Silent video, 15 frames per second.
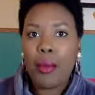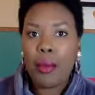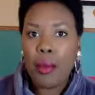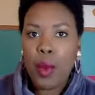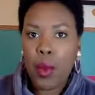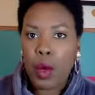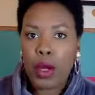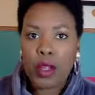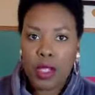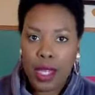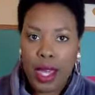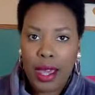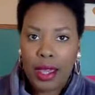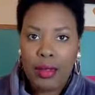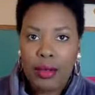more
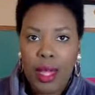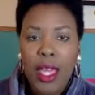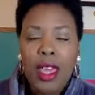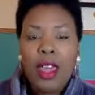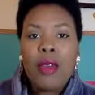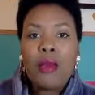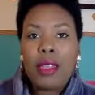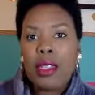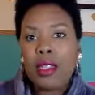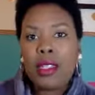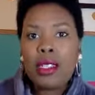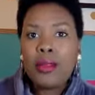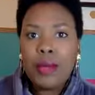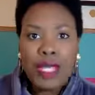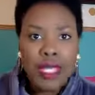time, but this
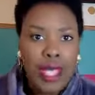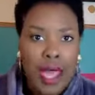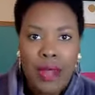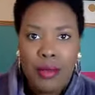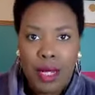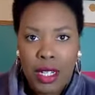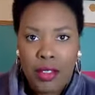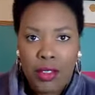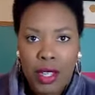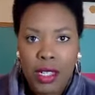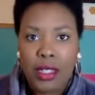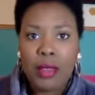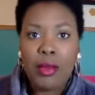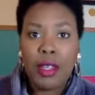is my 10-minute face.